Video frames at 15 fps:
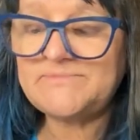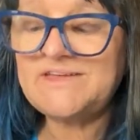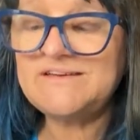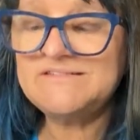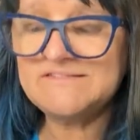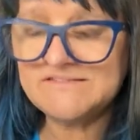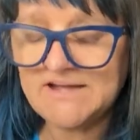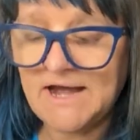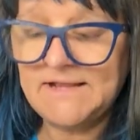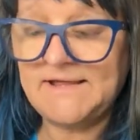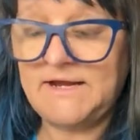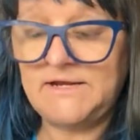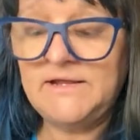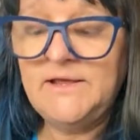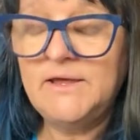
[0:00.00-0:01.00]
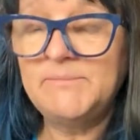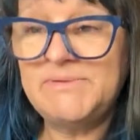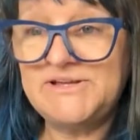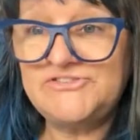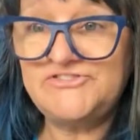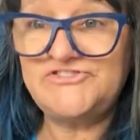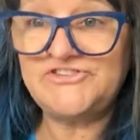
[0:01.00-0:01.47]
skyline.
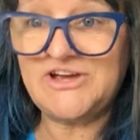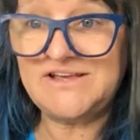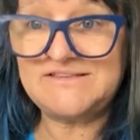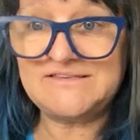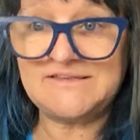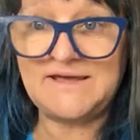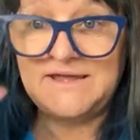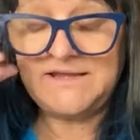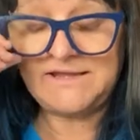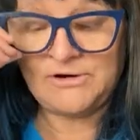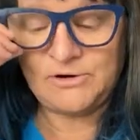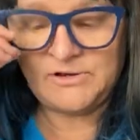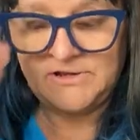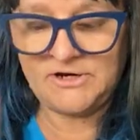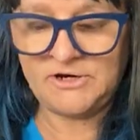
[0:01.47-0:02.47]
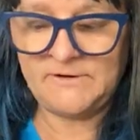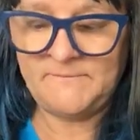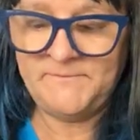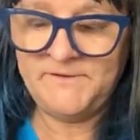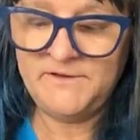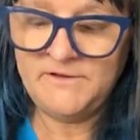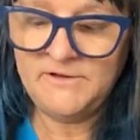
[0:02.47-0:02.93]
But just like earlier,
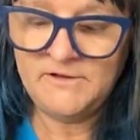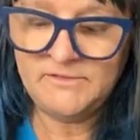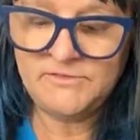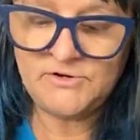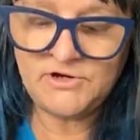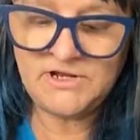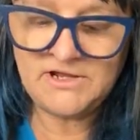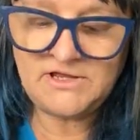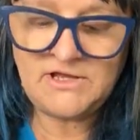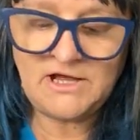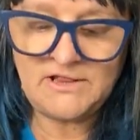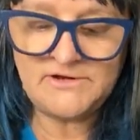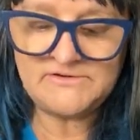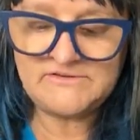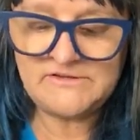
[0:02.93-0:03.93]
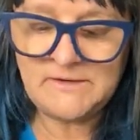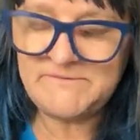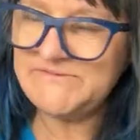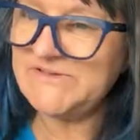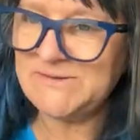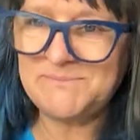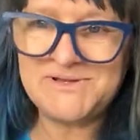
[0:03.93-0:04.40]
they're going to color some
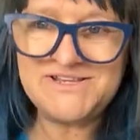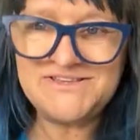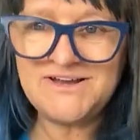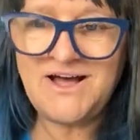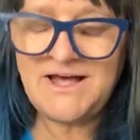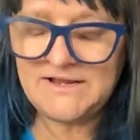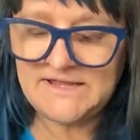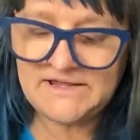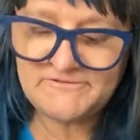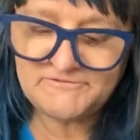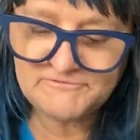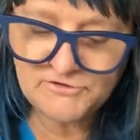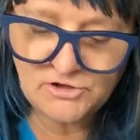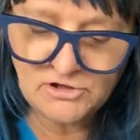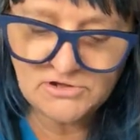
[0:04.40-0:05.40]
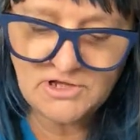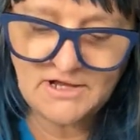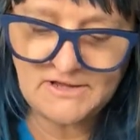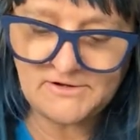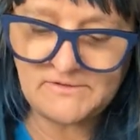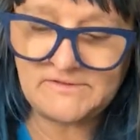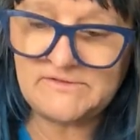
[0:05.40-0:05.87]
of it, but not like full
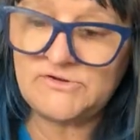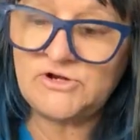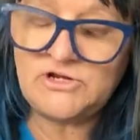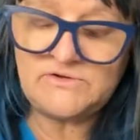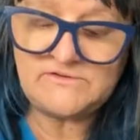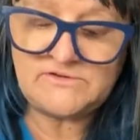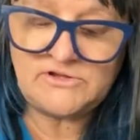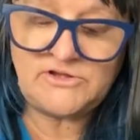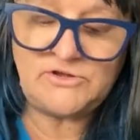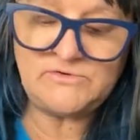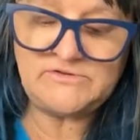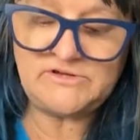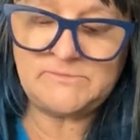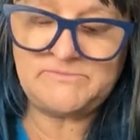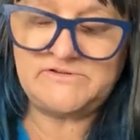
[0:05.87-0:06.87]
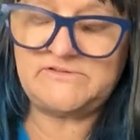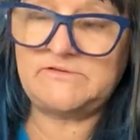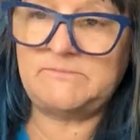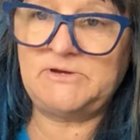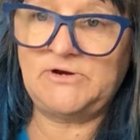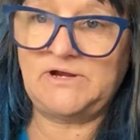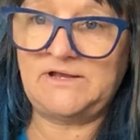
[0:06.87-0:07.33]
color. And then they're going to use a Q-tip to
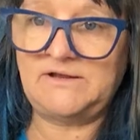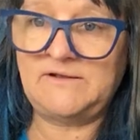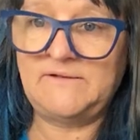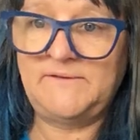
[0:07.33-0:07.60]
smear it